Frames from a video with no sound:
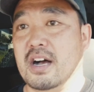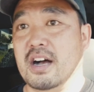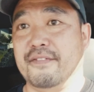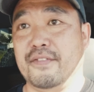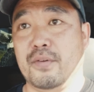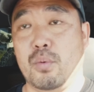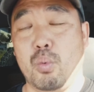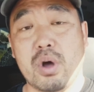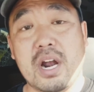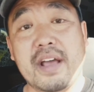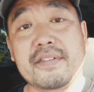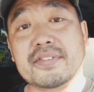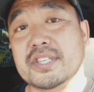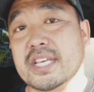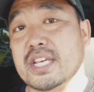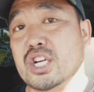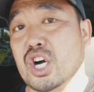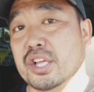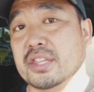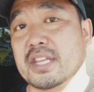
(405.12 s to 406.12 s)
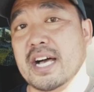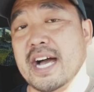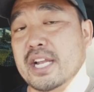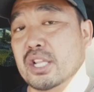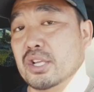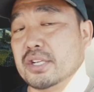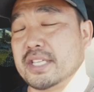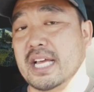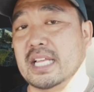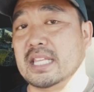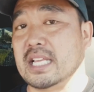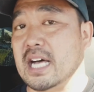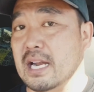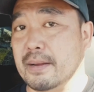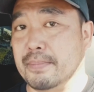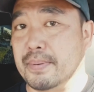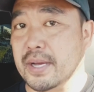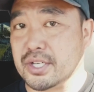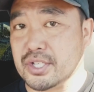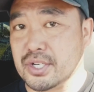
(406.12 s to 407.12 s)
from what I've seen online and looked at a lot
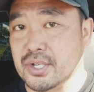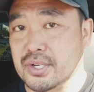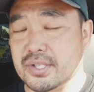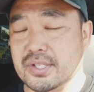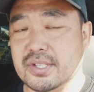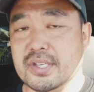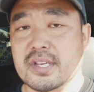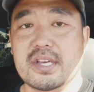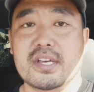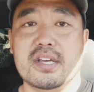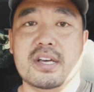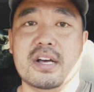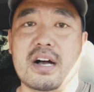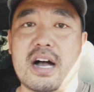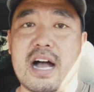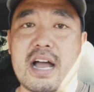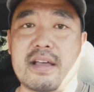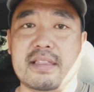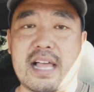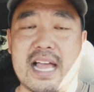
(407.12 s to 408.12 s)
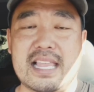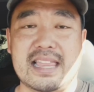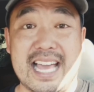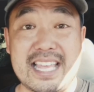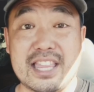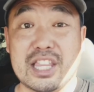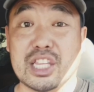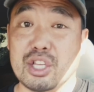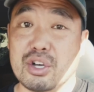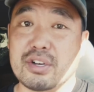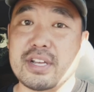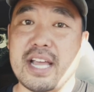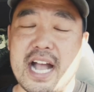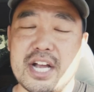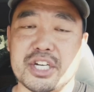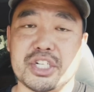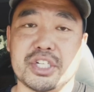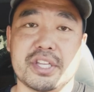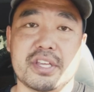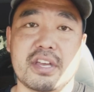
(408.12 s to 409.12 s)
of pictures, I like the look
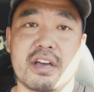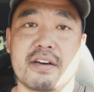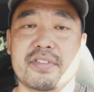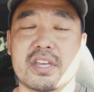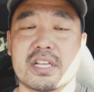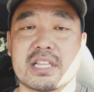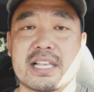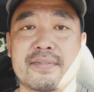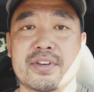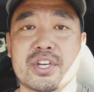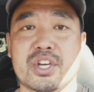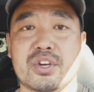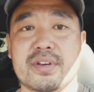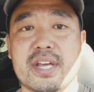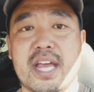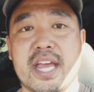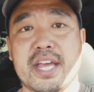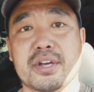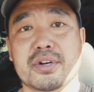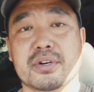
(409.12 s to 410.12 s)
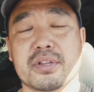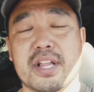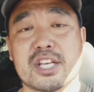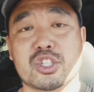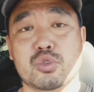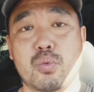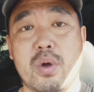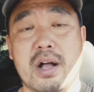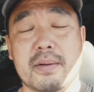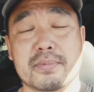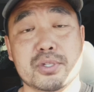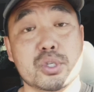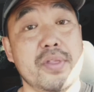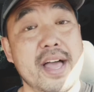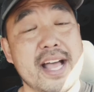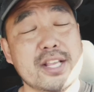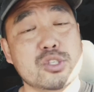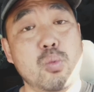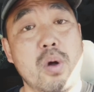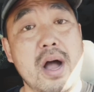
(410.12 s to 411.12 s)
actually of the 11-degree angle as well. So
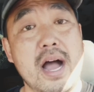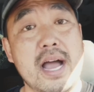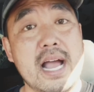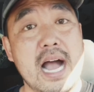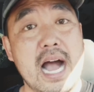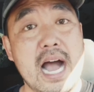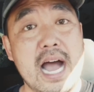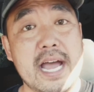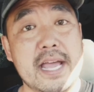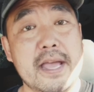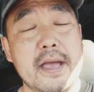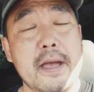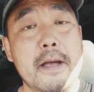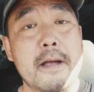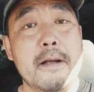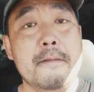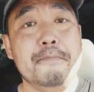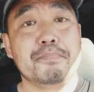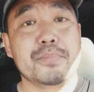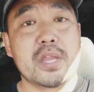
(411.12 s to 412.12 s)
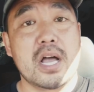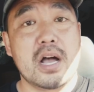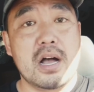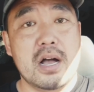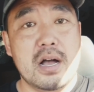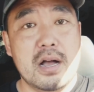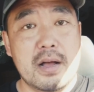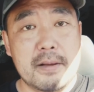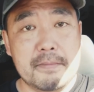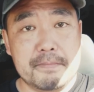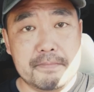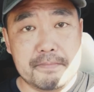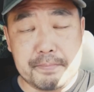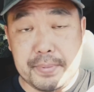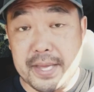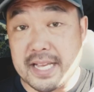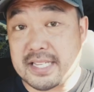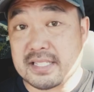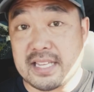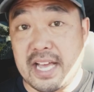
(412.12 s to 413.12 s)
that's why I
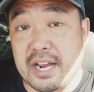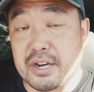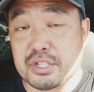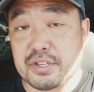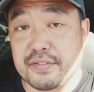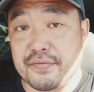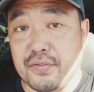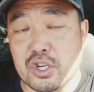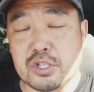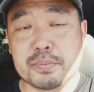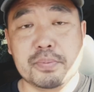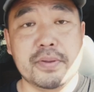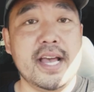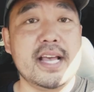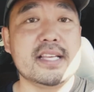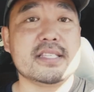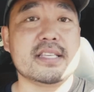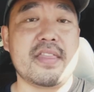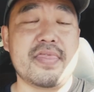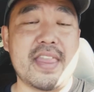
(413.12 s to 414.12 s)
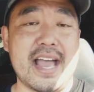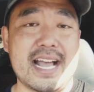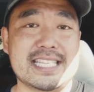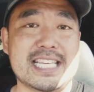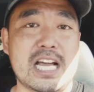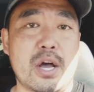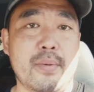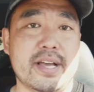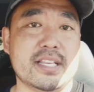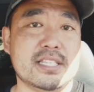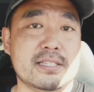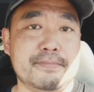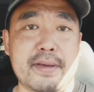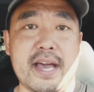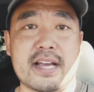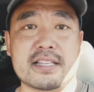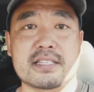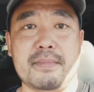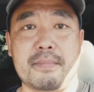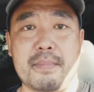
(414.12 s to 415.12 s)
pick sliders in the first place, and that's how I
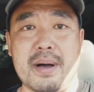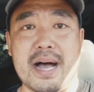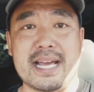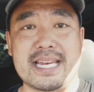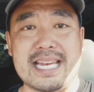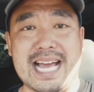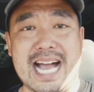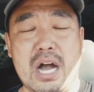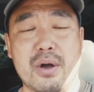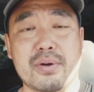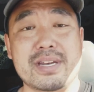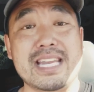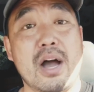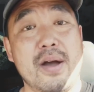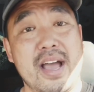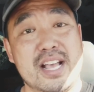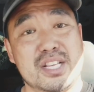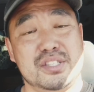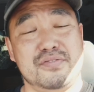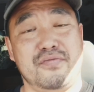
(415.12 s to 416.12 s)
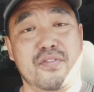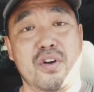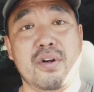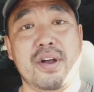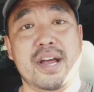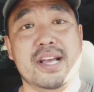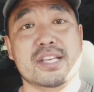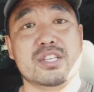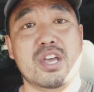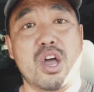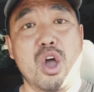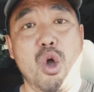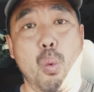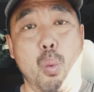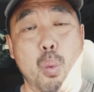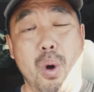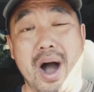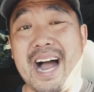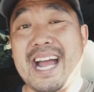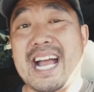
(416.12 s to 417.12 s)
spec'd mine out. Now, as far as
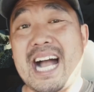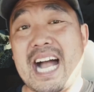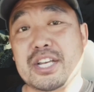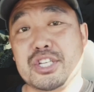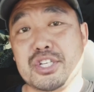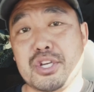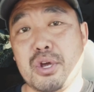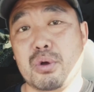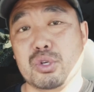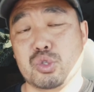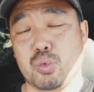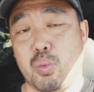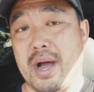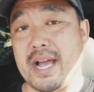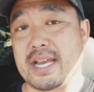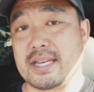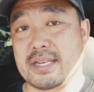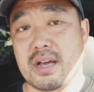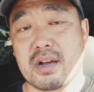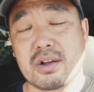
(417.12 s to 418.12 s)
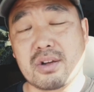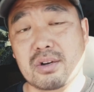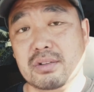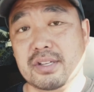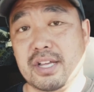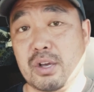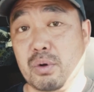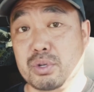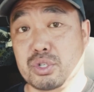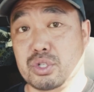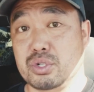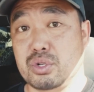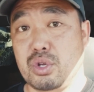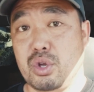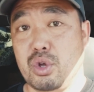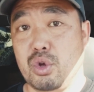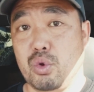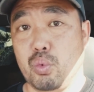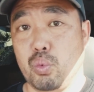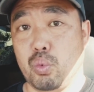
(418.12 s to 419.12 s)
why I chose White Knuckle, it was
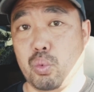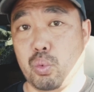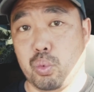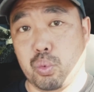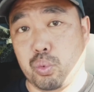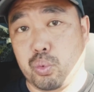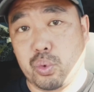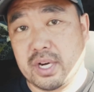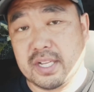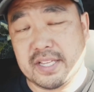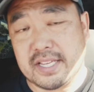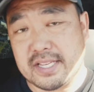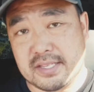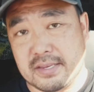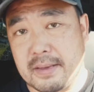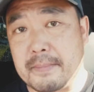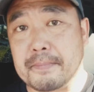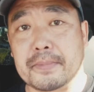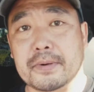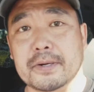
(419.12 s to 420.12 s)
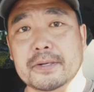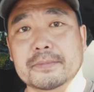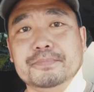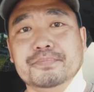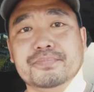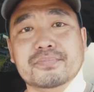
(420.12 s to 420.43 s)
really simple.